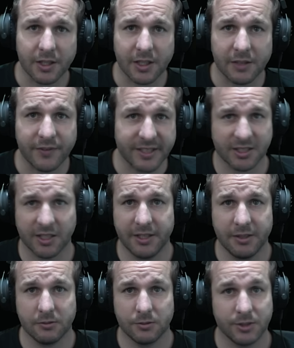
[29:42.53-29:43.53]
the
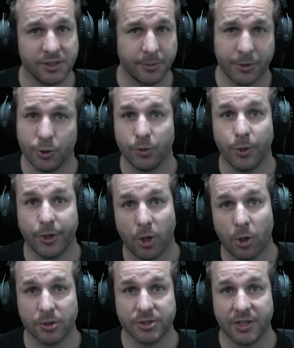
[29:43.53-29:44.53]
Vaseline is going to be good. We're
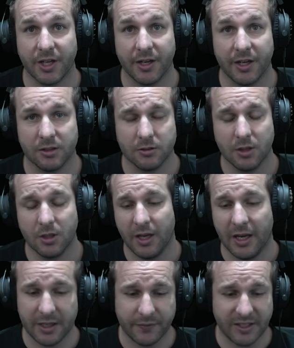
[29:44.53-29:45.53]
going to hold on to that now,
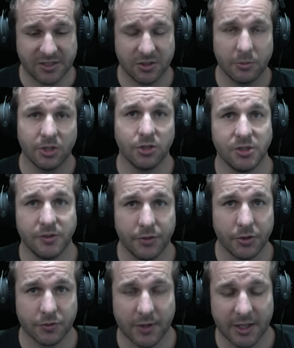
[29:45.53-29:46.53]
and the Vaseline we can use in
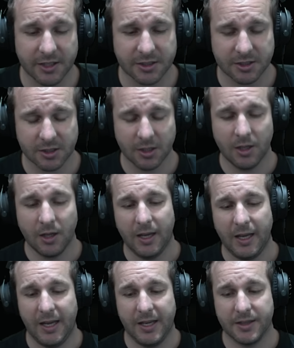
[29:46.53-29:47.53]
future raids.
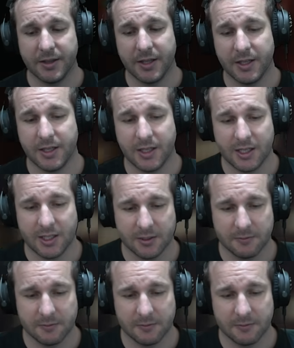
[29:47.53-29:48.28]
And then it's